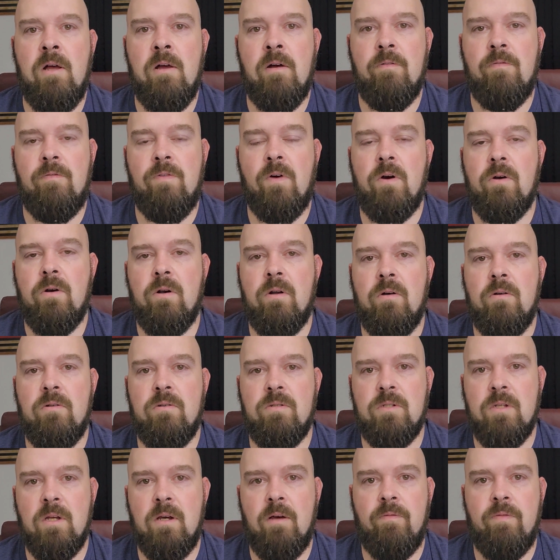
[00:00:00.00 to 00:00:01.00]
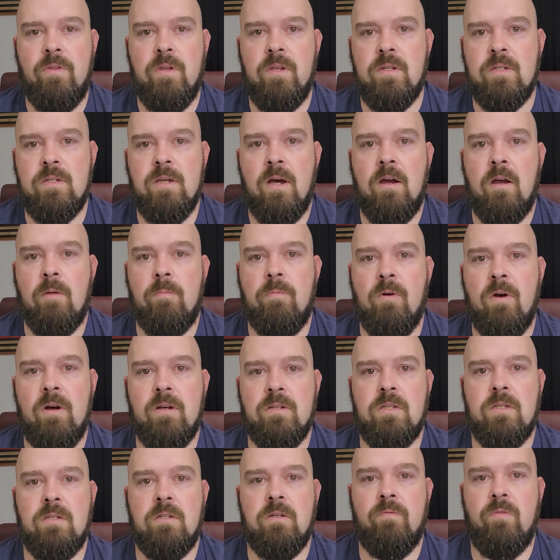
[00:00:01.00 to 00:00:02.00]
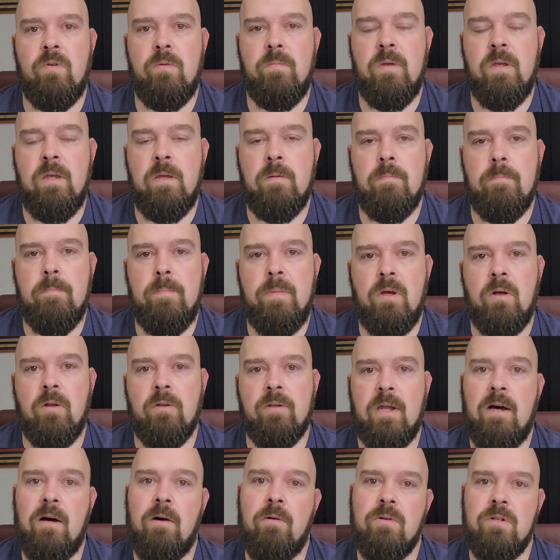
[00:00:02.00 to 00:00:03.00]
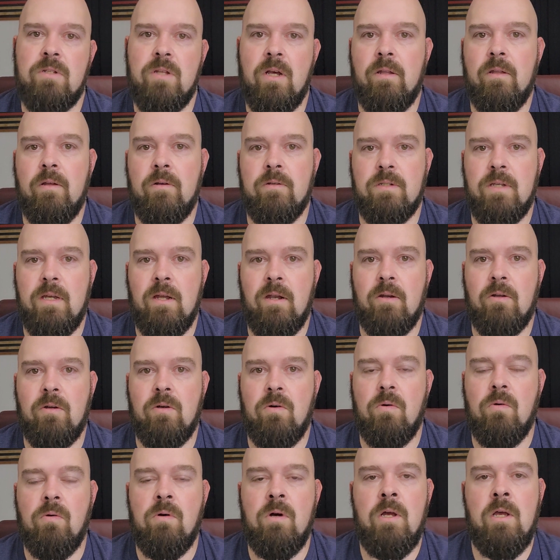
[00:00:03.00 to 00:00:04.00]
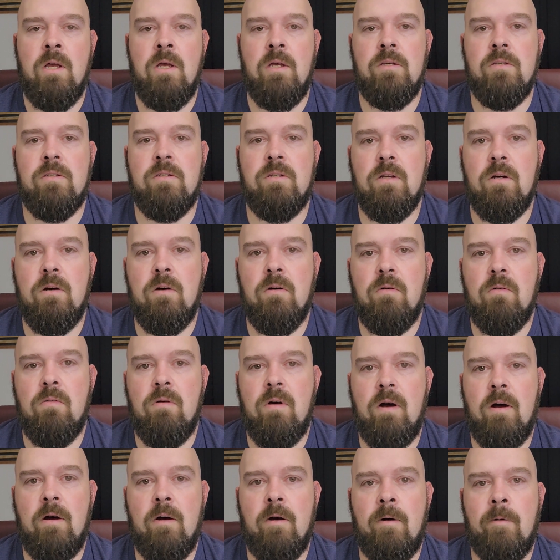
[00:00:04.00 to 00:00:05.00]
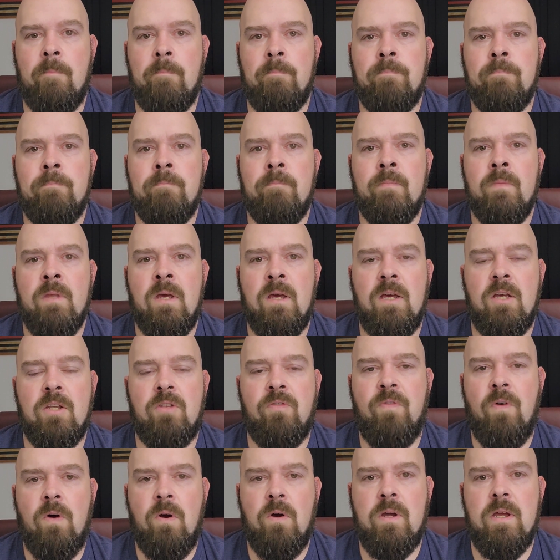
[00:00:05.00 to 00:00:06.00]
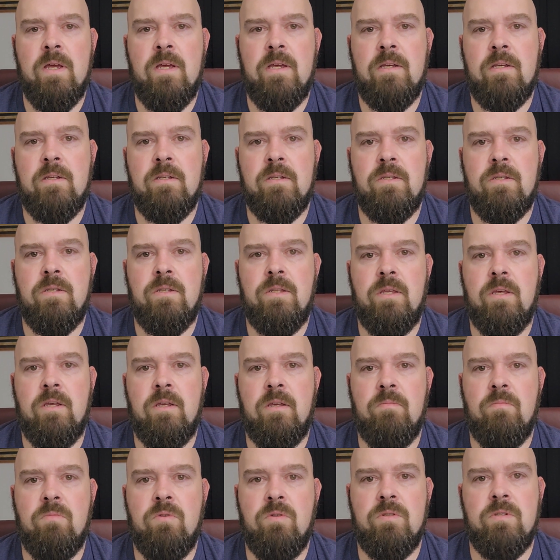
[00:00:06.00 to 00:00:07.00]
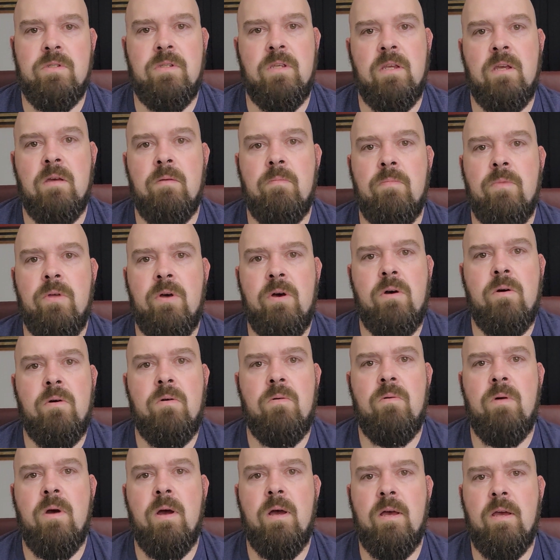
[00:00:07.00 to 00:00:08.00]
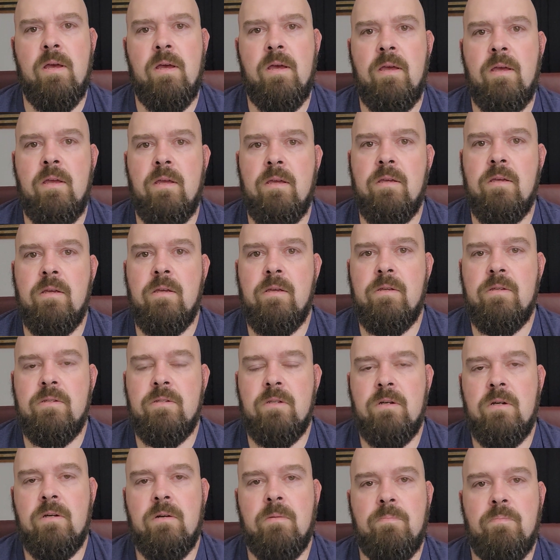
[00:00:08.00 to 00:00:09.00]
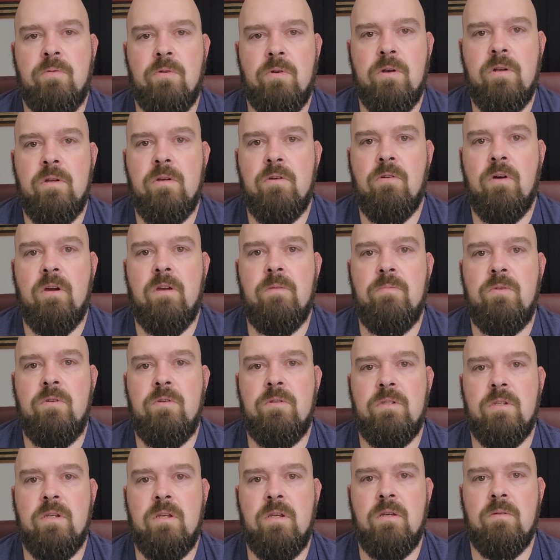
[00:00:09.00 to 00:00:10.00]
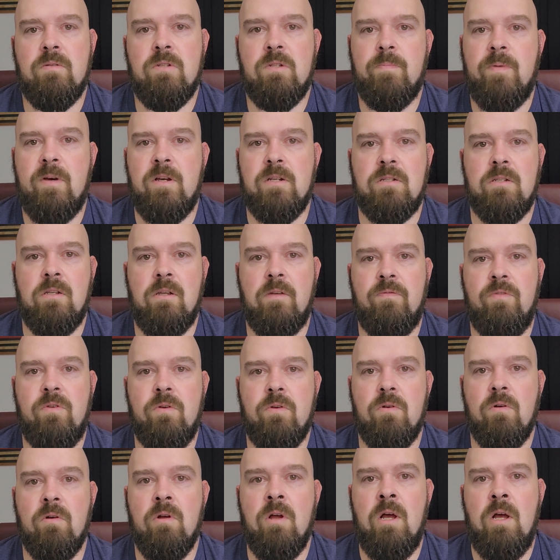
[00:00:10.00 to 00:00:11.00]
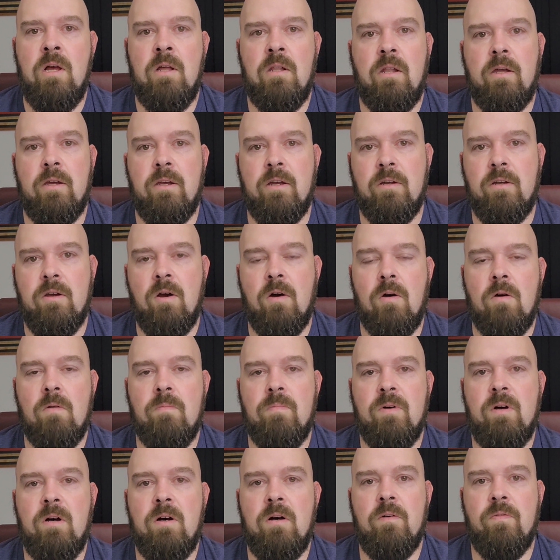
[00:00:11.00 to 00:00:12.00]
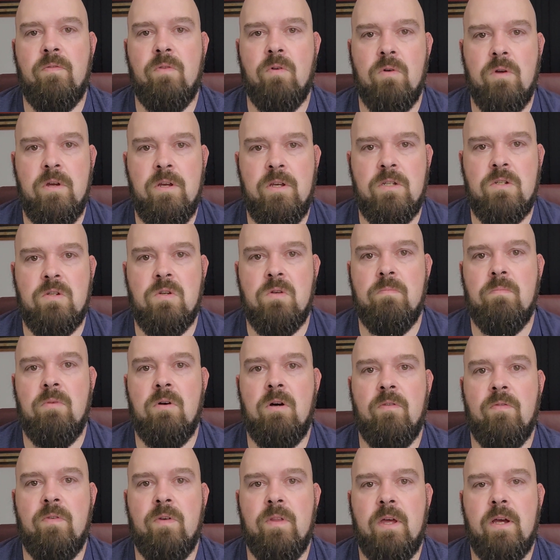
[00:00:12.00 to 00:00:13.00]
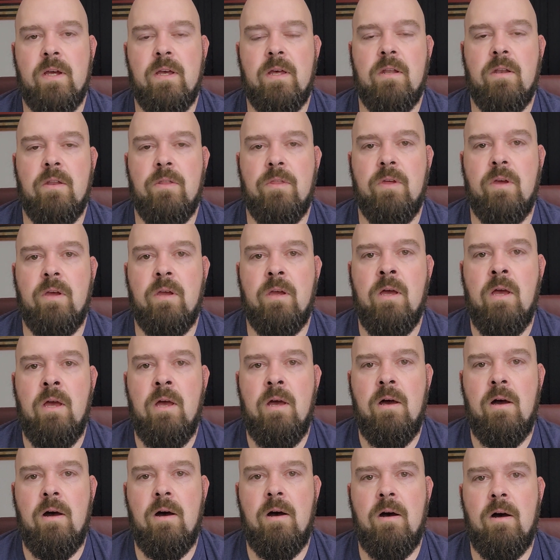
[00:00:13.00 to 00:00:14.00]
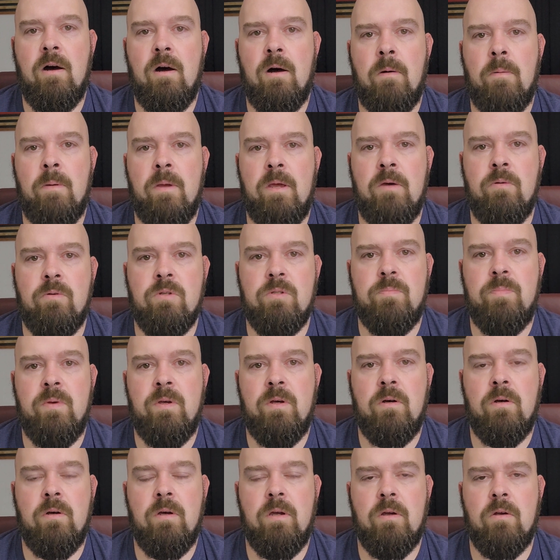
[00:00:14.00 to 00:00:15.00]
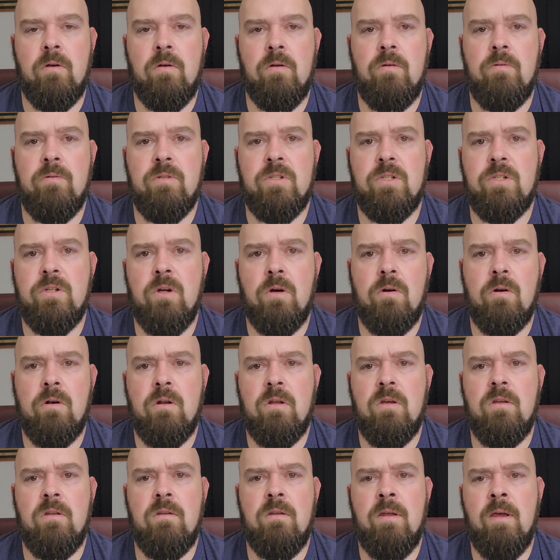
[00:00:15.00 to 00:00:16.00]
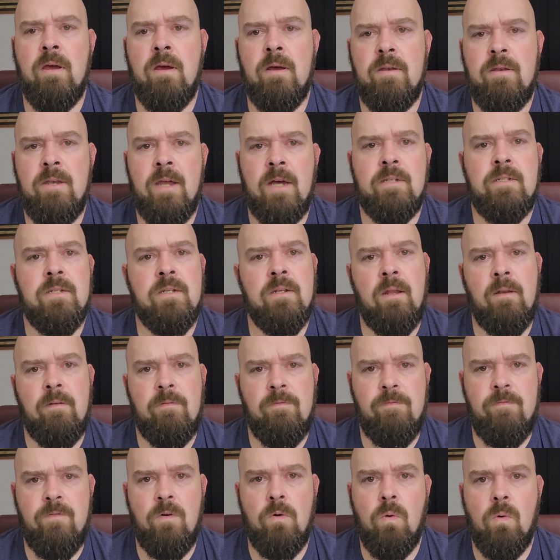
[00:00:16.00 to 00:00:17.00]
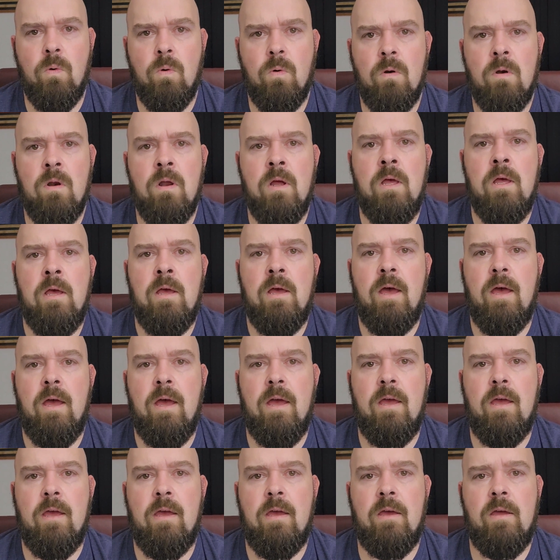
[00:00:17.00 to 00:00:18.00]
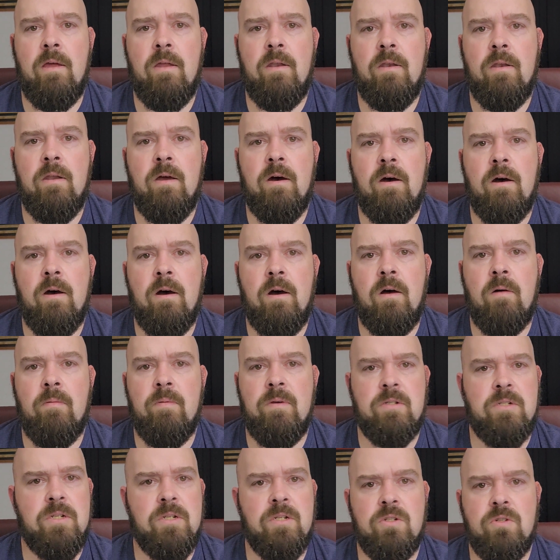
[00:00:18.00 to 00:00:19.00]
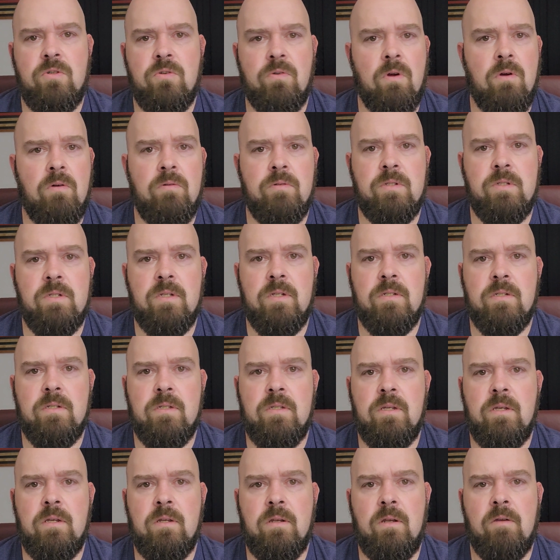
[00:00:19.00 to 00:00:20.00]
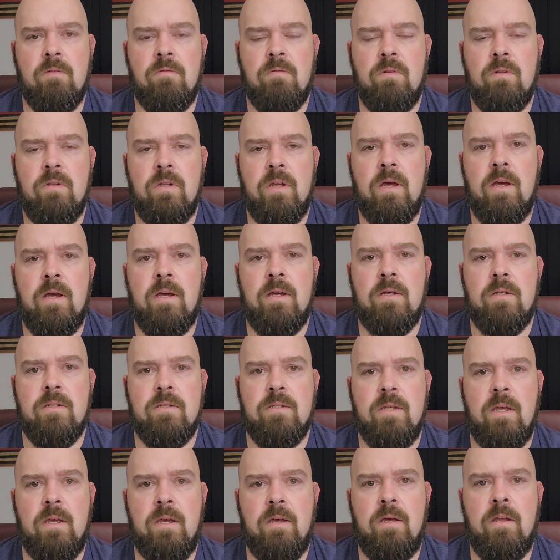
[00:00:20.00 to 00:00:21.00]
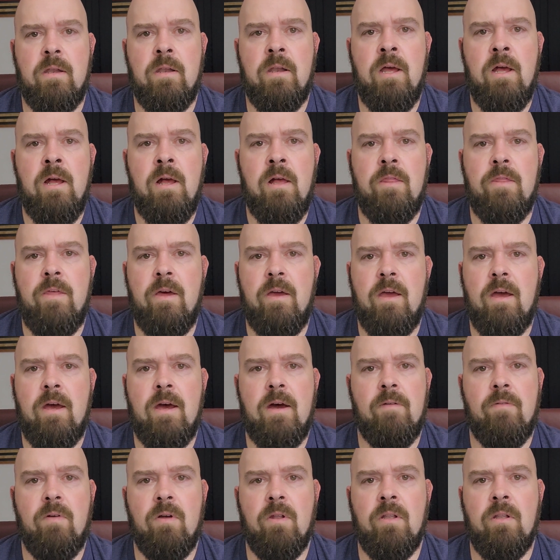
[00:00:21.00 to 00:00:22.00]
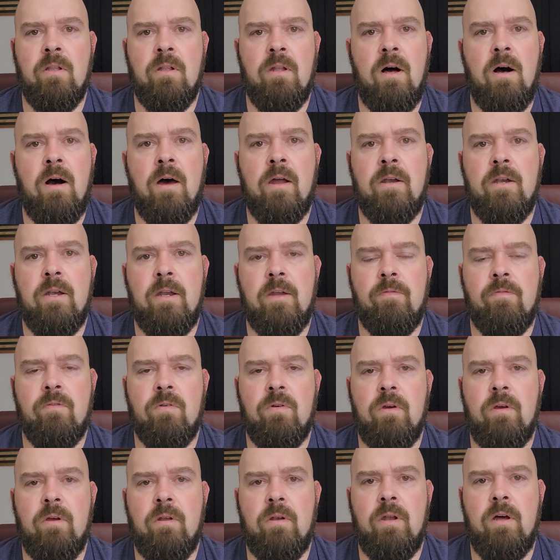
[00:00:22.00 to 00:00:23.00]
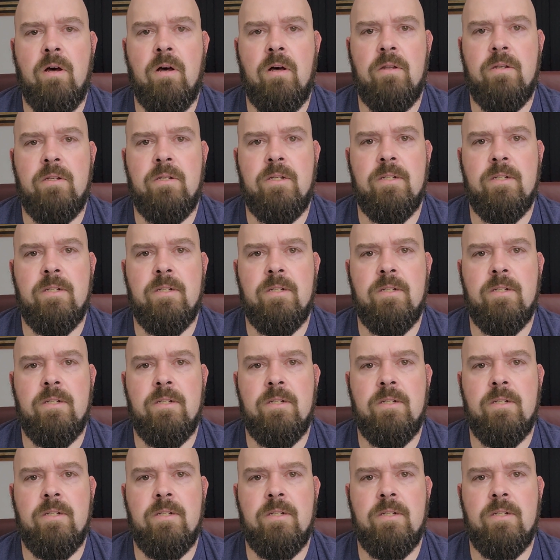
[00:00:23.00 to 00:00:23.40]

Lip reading: photos of the entire process of it being built. I always thought that was kind of cool. So as far as the museum, though, it is a pretty great museum, especially if you're like a car buff or history buff or that kind of thing. It was started in 1984, and it's just grown since then. It really has. And they have a lot of different